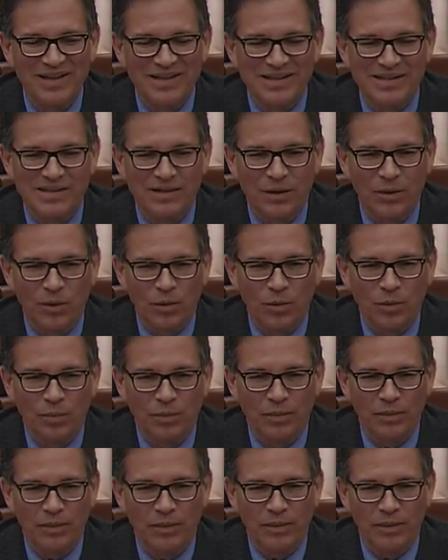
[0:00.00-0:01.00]
So
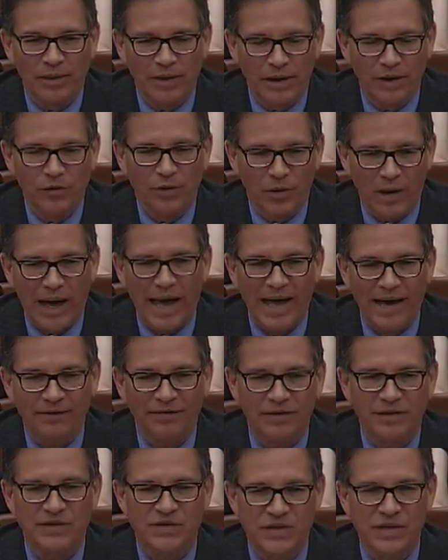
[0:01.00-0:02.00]
the other half
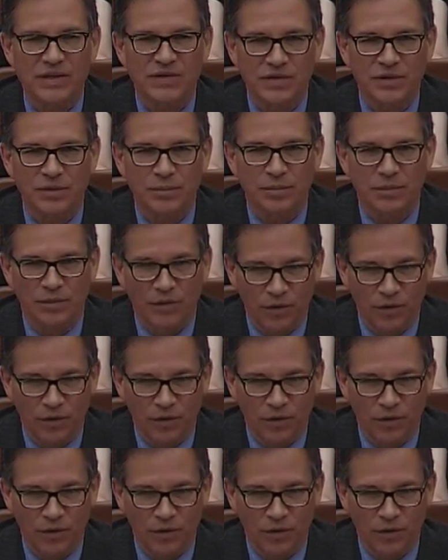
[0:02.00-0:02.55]
of the system,